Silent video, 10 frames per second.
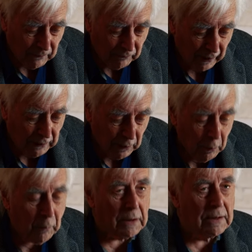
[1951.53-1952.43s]

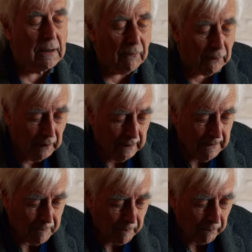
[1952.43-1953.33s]
venue was
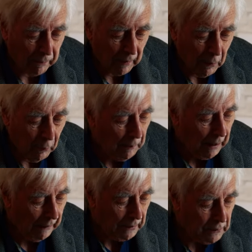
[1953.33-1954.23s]
free, we
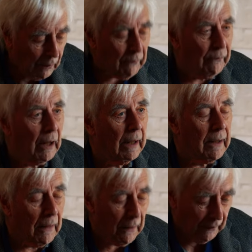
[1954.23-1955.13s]
married on
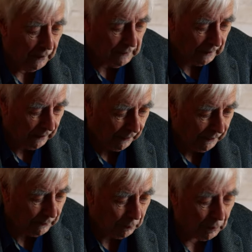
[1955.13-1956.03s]
Friday the 13th.
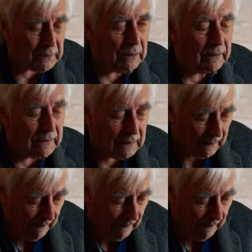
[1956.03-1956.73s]
It wasn't